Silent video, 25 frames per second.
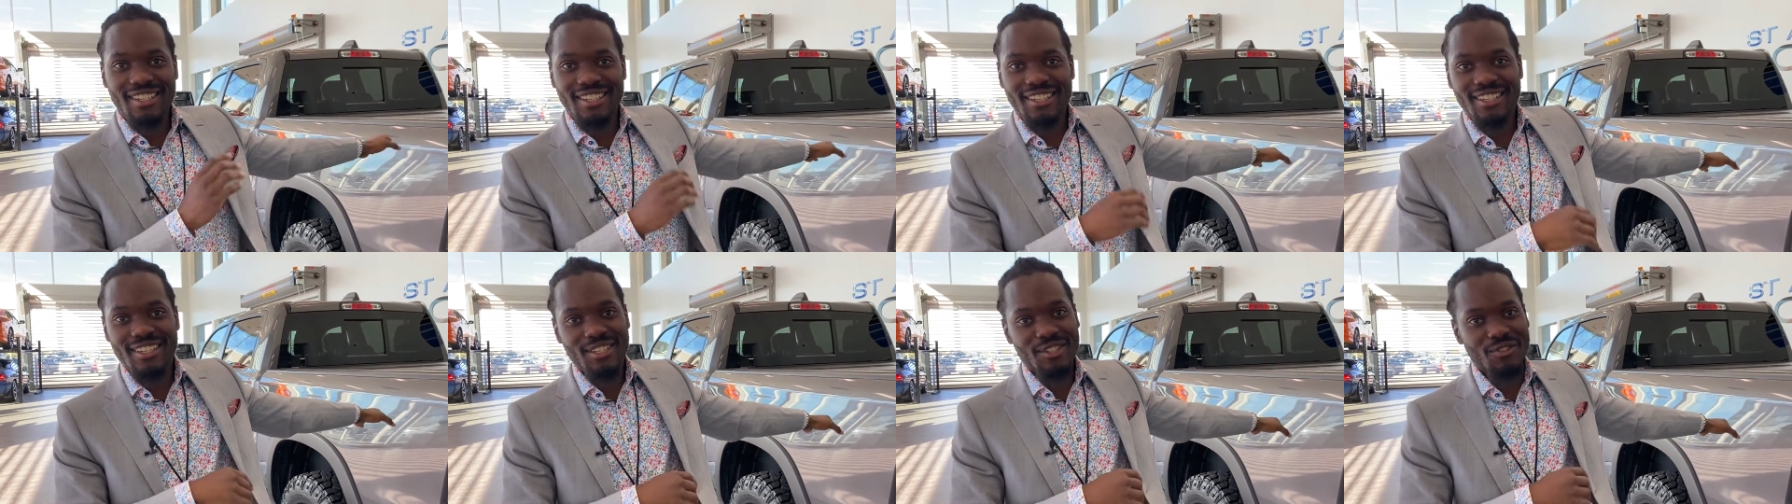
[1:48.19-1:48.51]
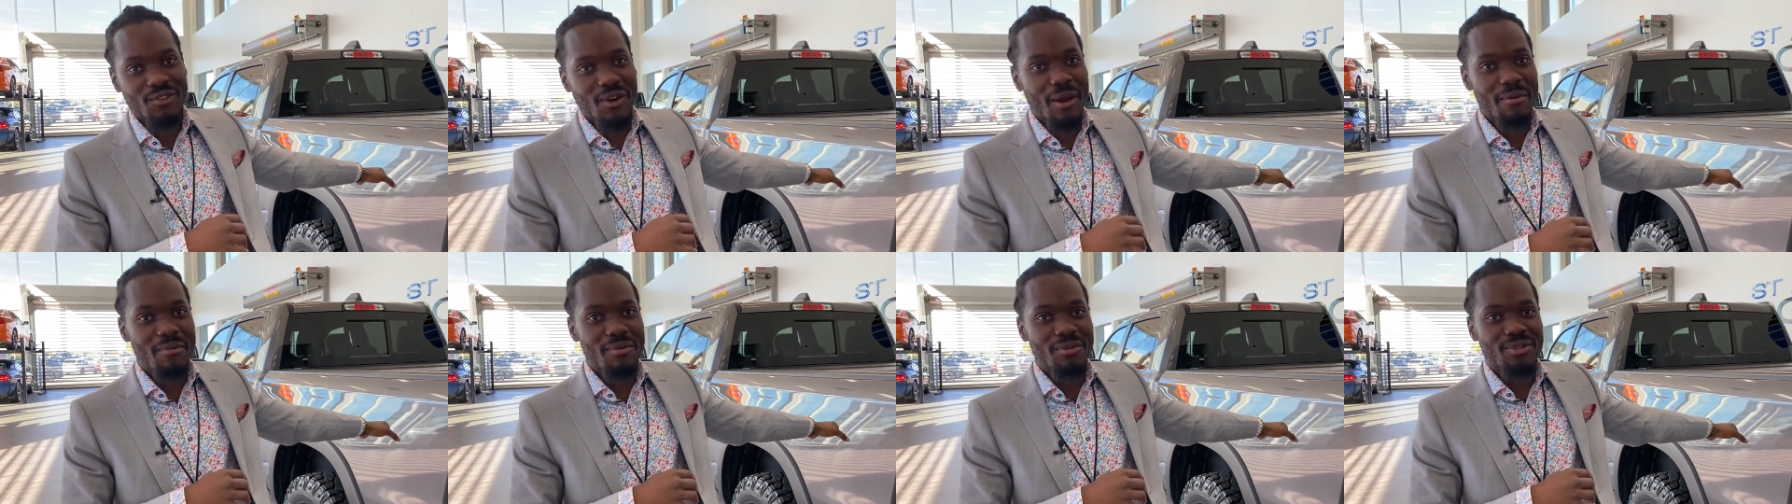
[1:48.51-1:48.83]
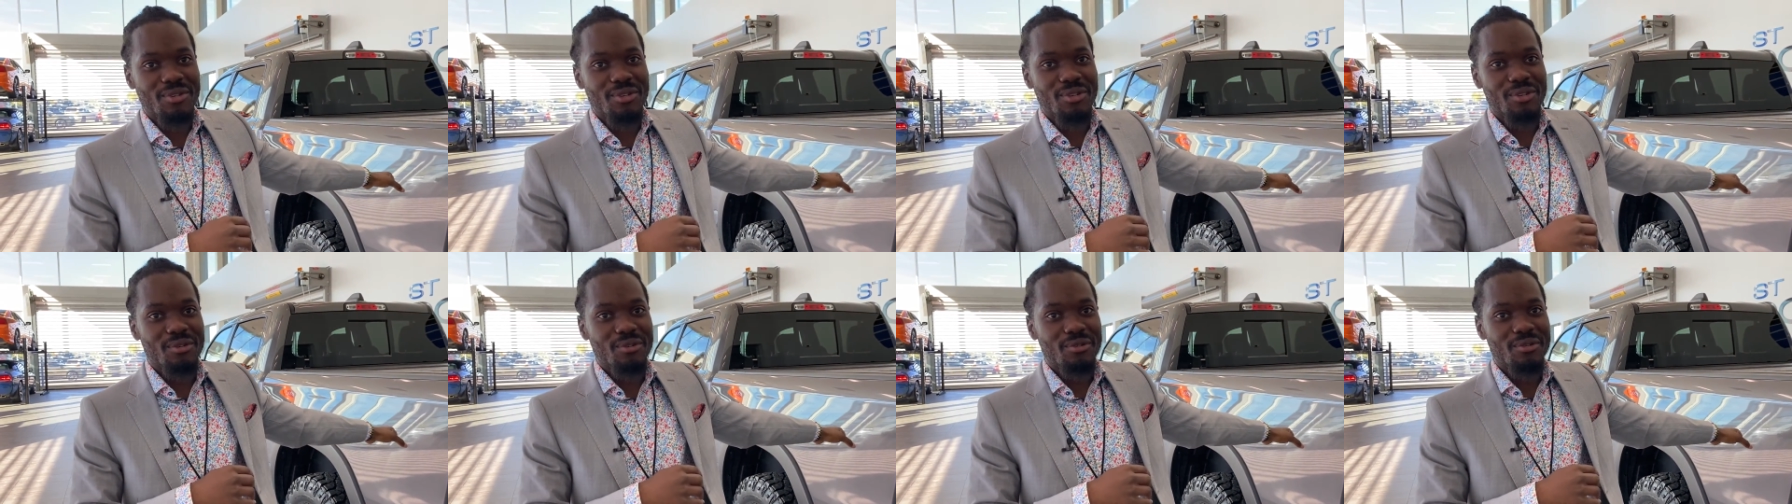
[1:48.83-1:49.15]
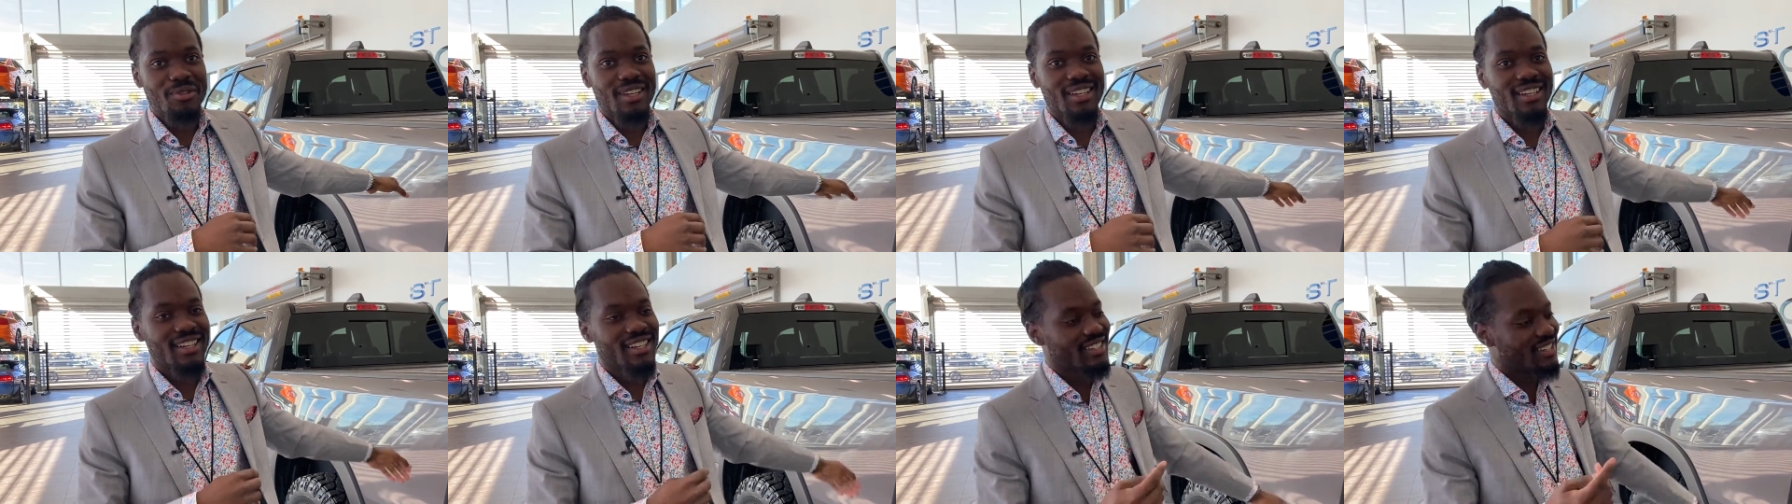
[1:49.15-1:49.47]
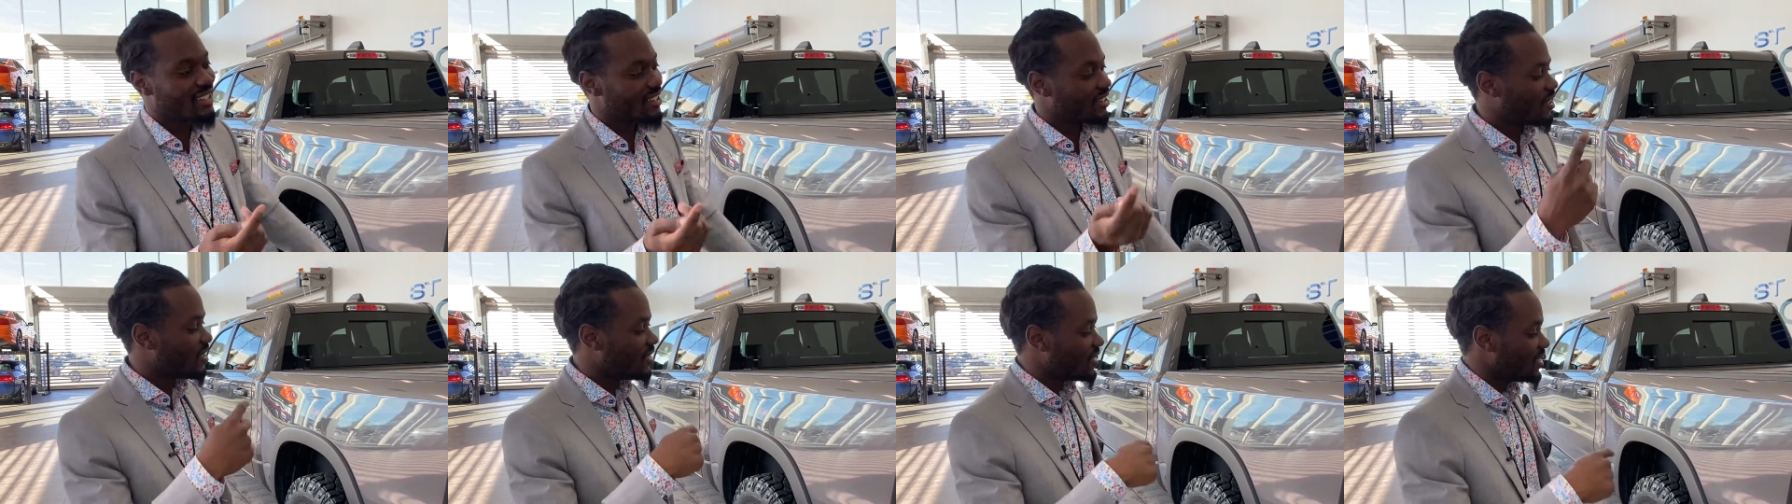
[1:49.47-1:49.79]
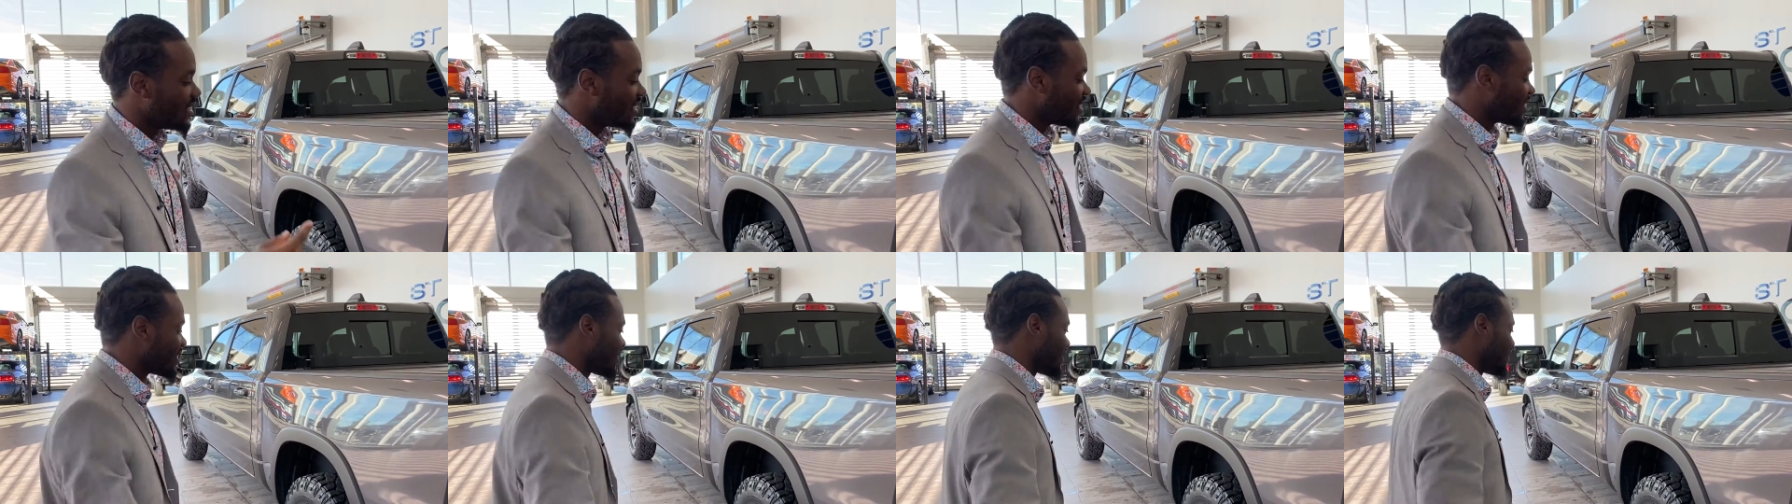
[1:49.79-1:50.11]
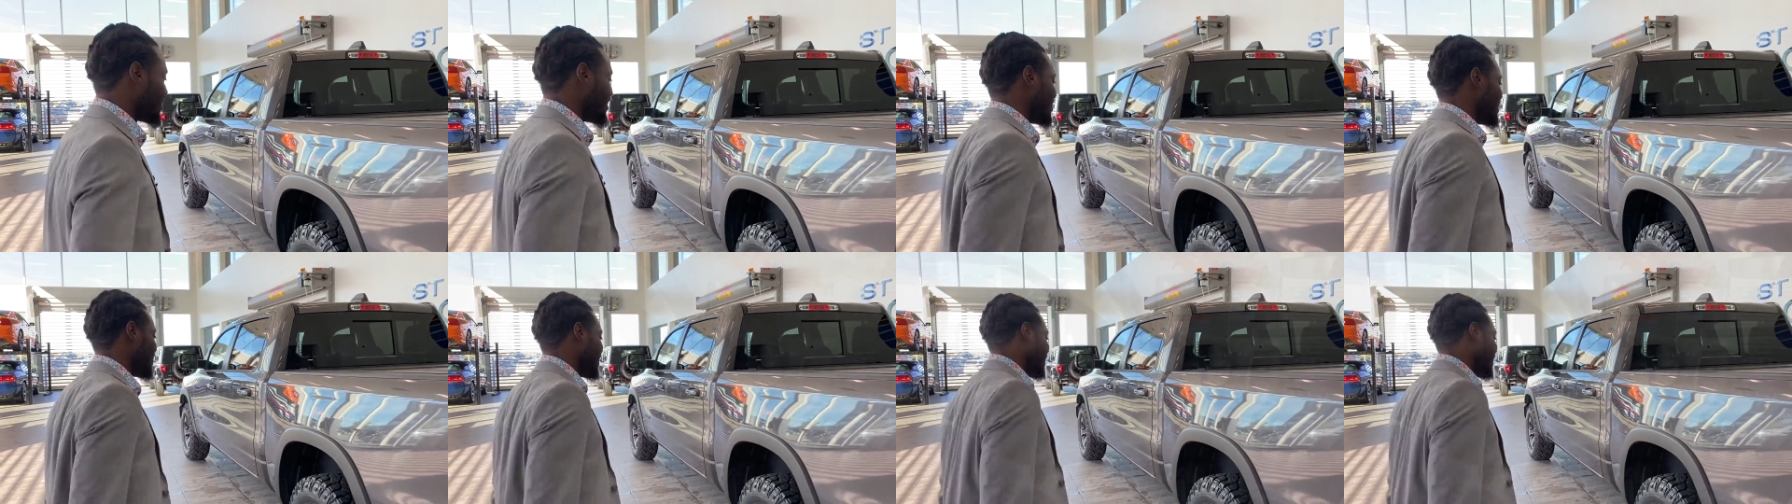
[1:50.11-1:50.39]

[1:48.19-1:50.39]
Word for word: describe it to you, let's look on the inside.